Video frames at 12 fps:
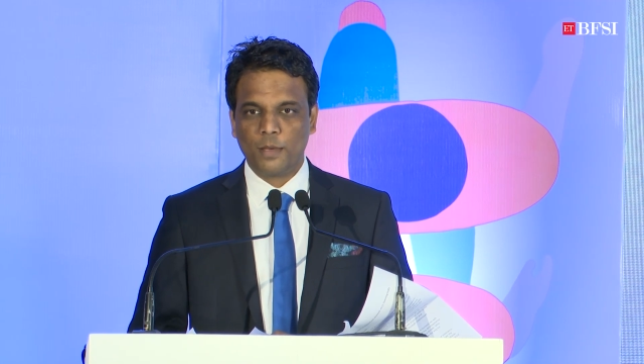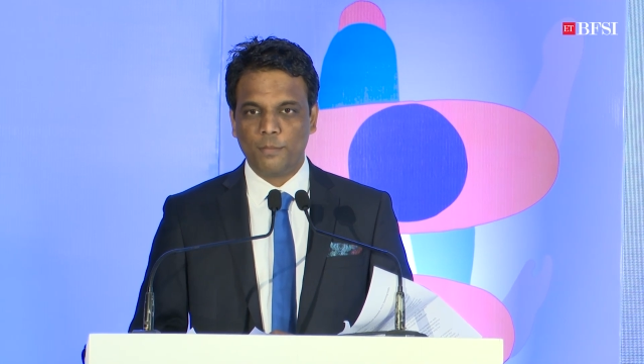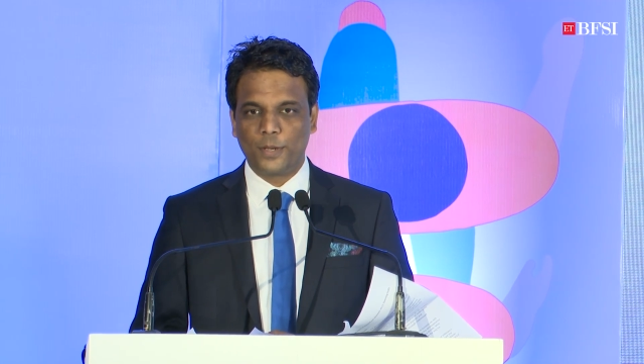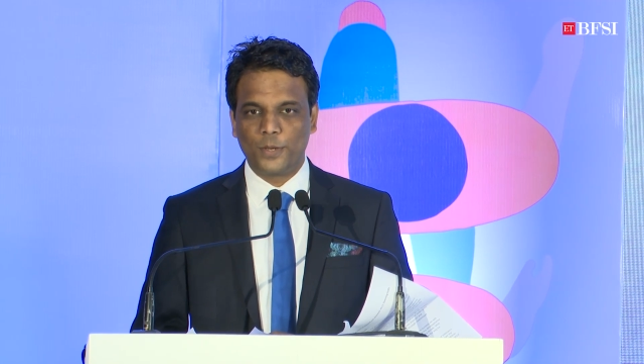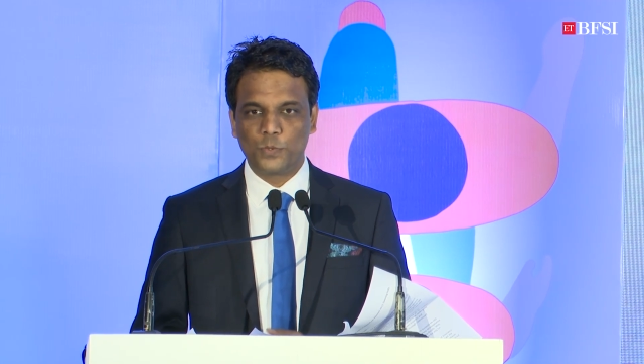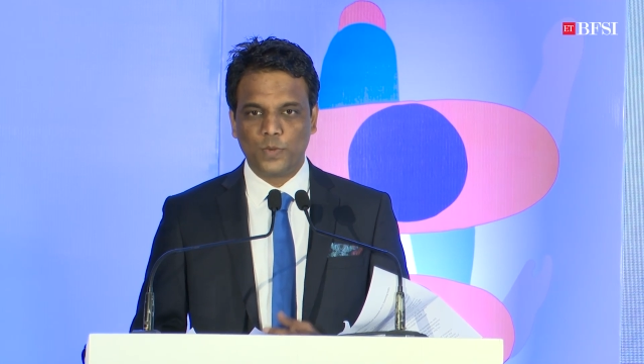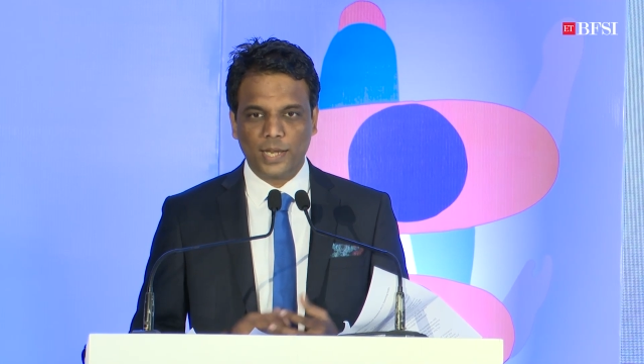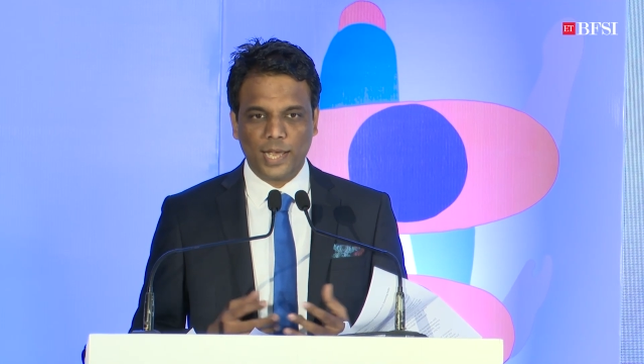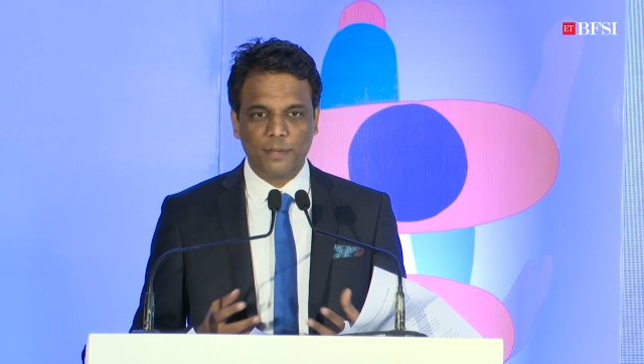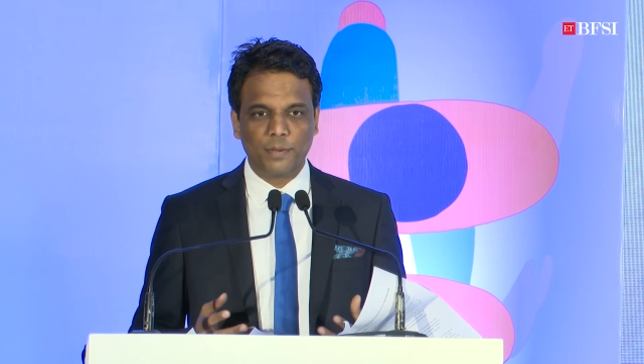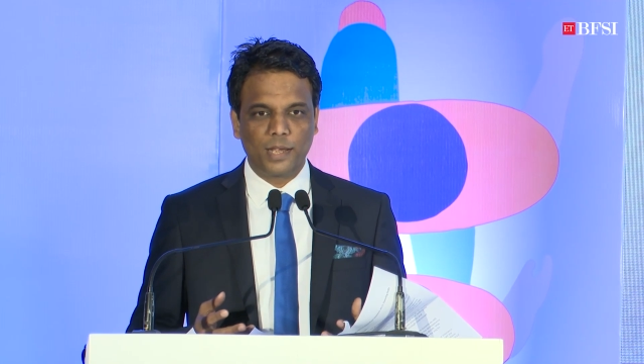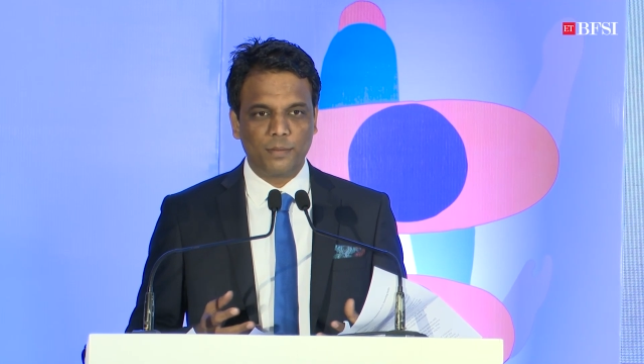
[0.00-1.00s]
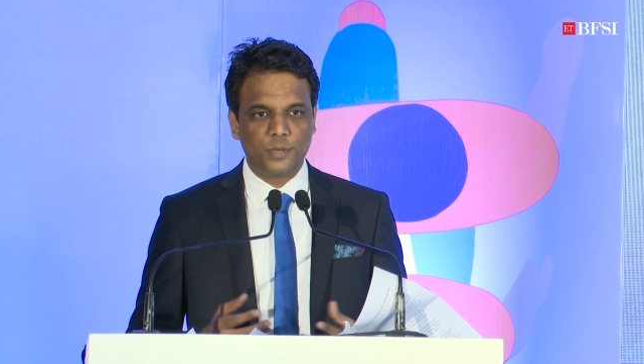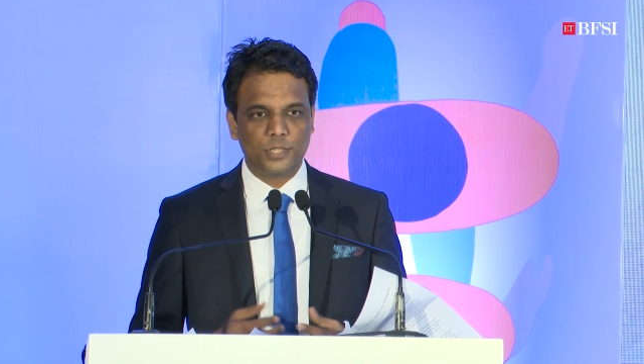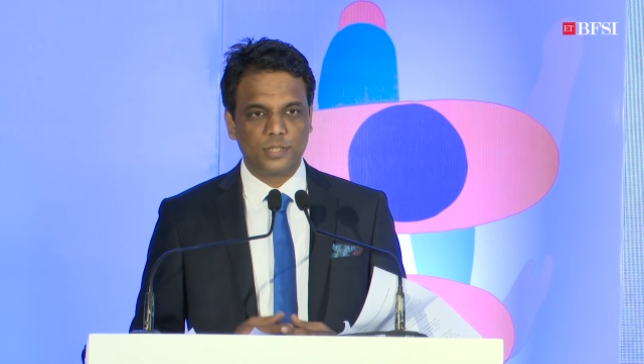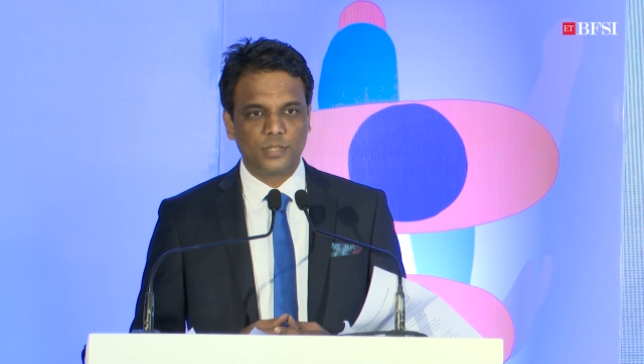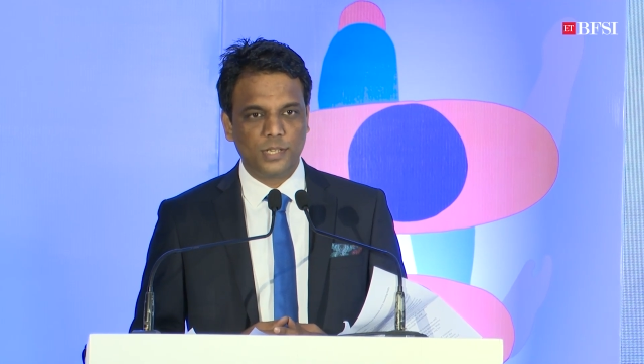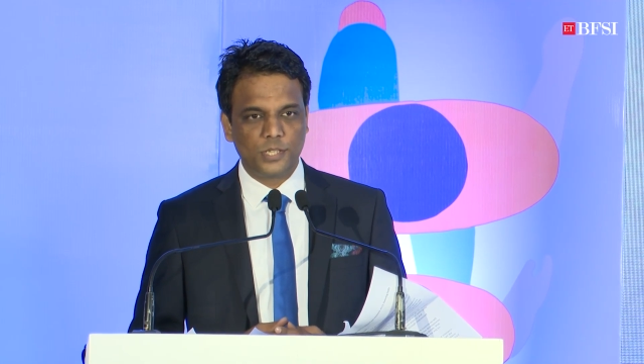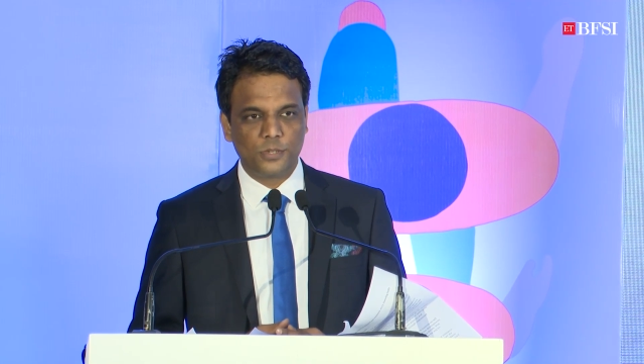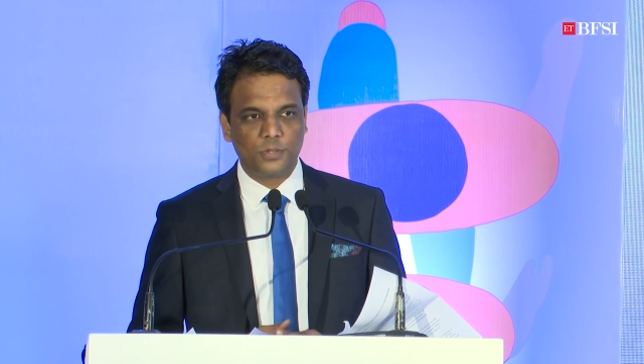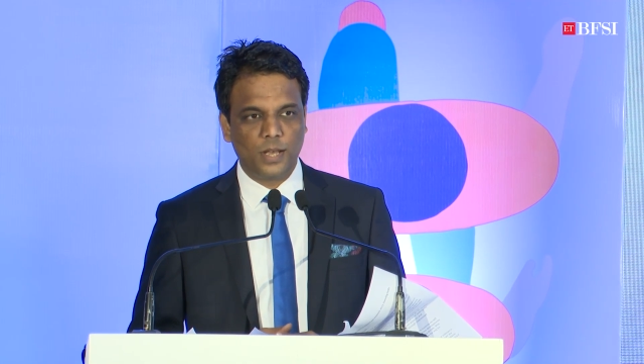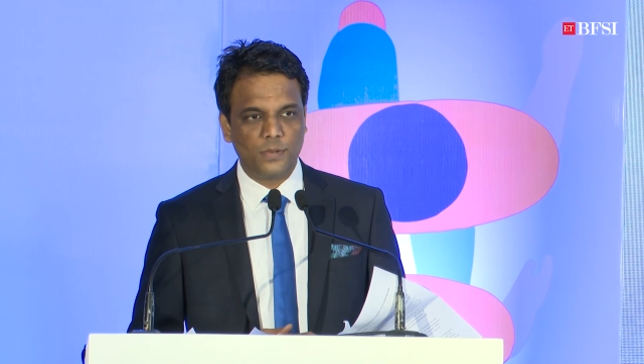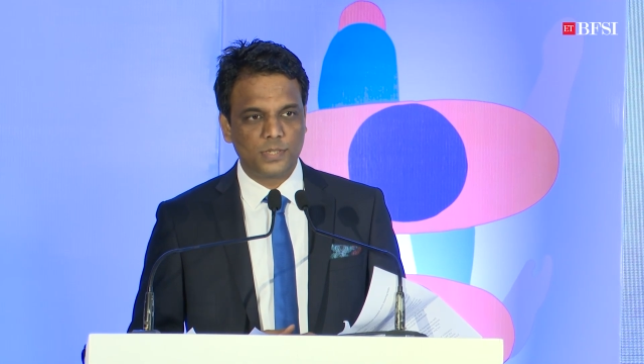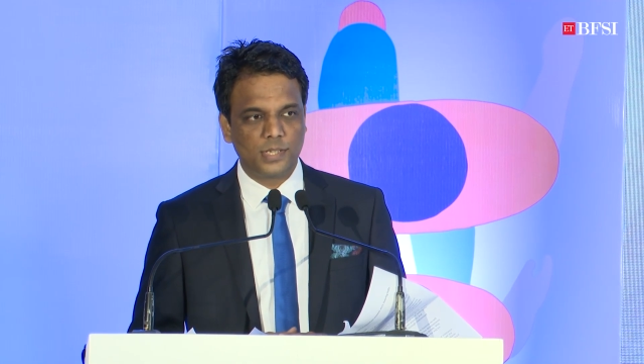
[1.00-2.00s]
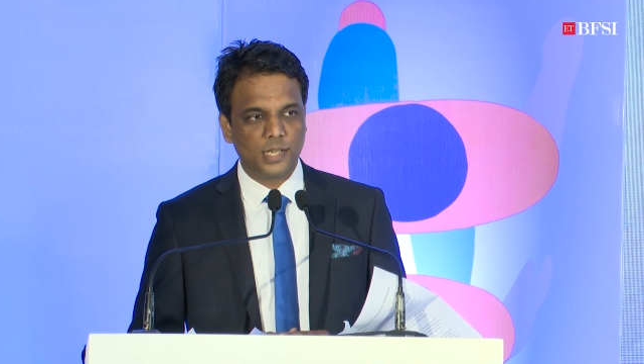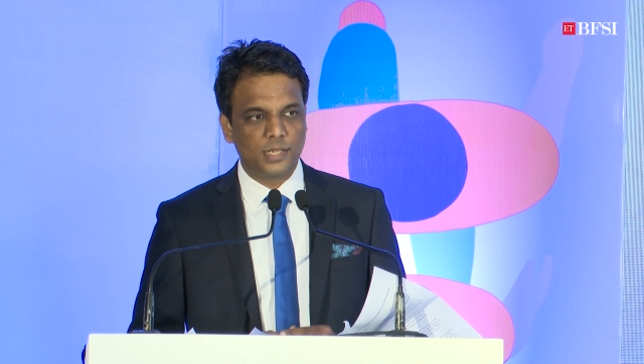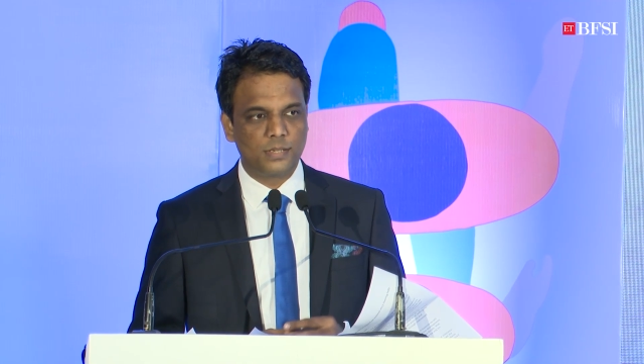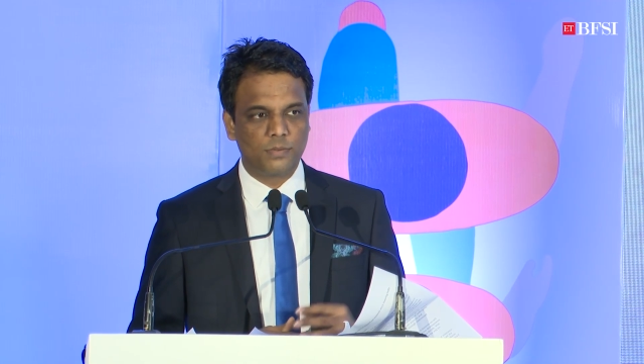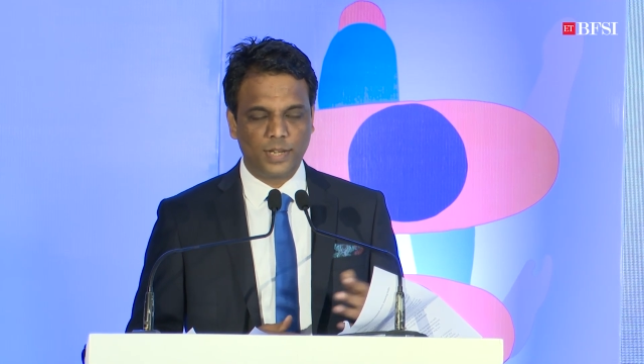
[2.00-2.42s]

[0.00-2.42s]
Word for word: because when I became a journalist in 2008,